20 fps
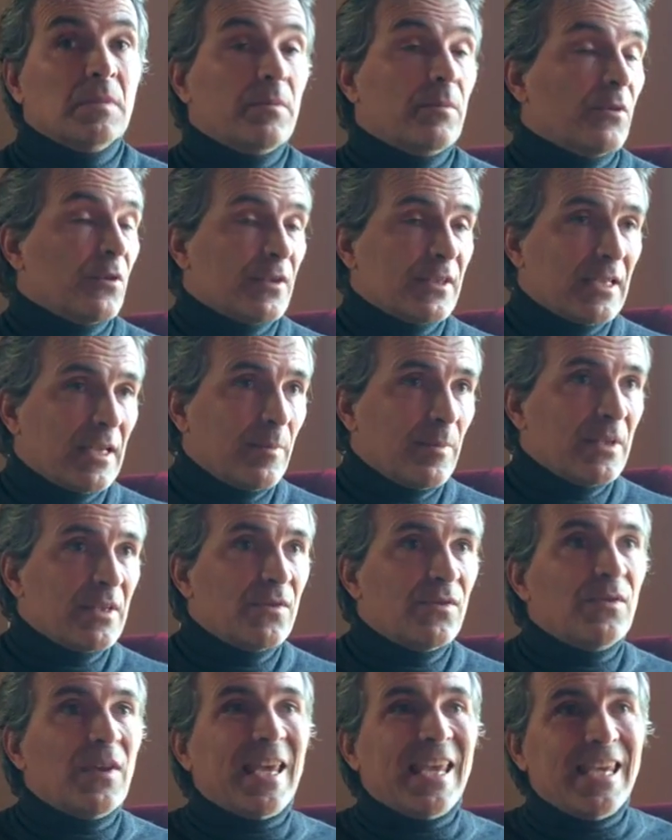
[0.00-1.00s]
for some
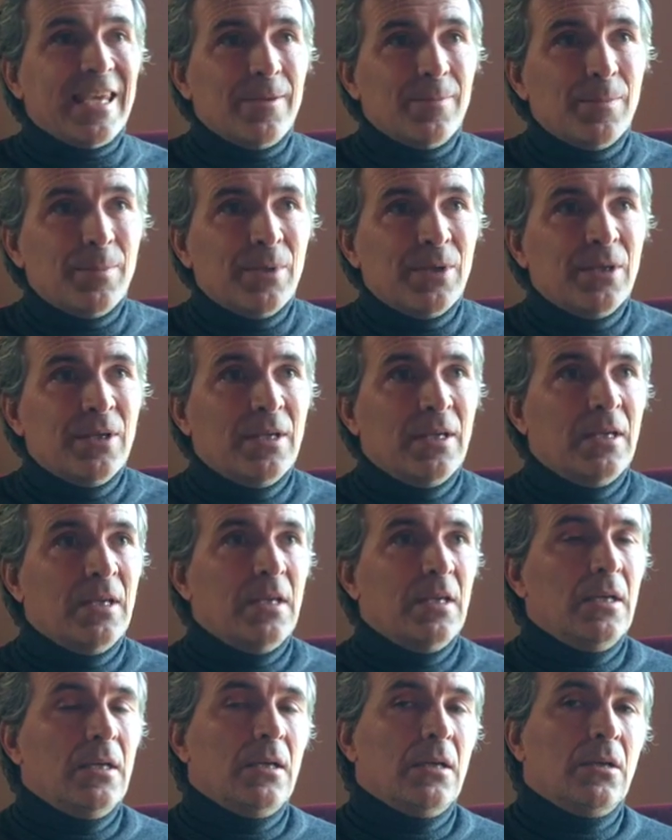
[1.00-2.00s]
is fame,
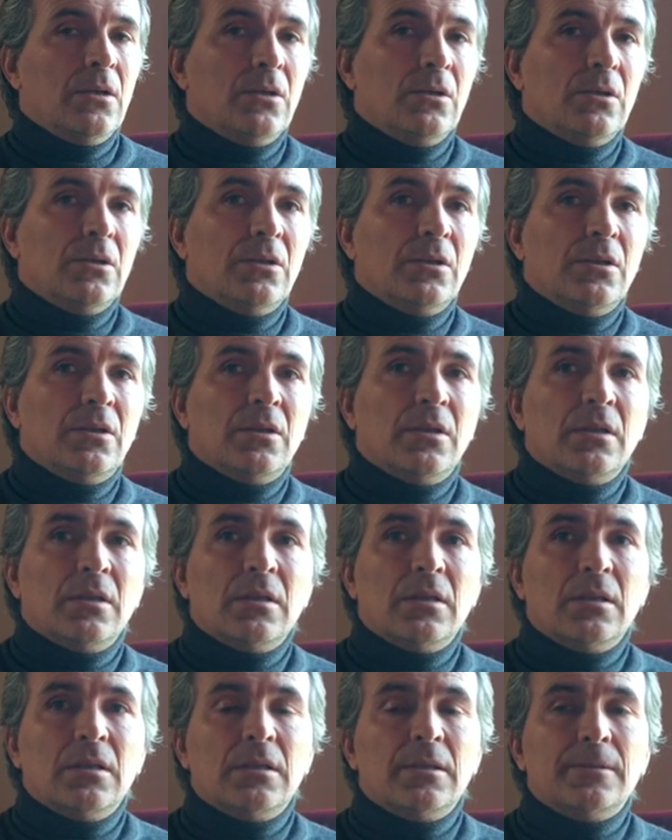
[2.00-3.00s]

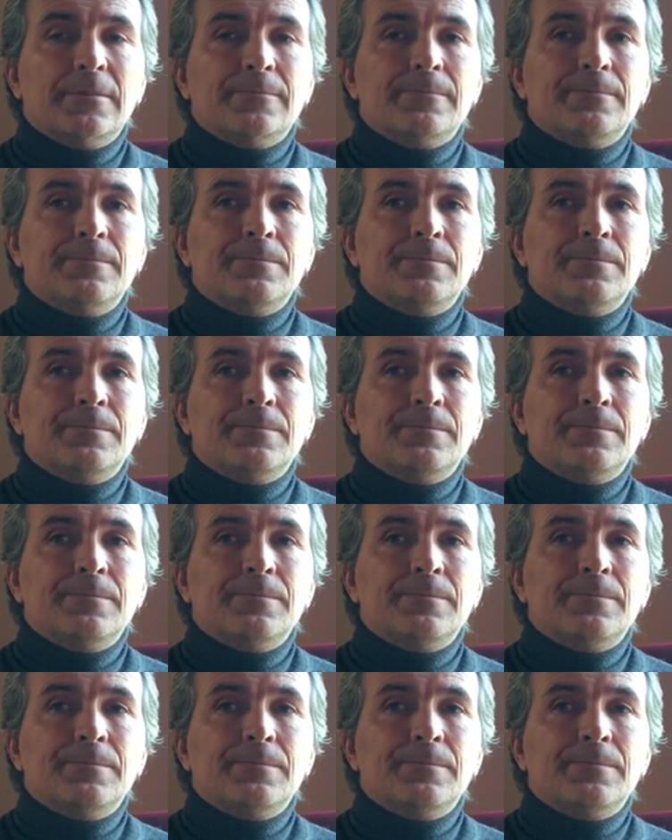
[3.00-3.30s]
or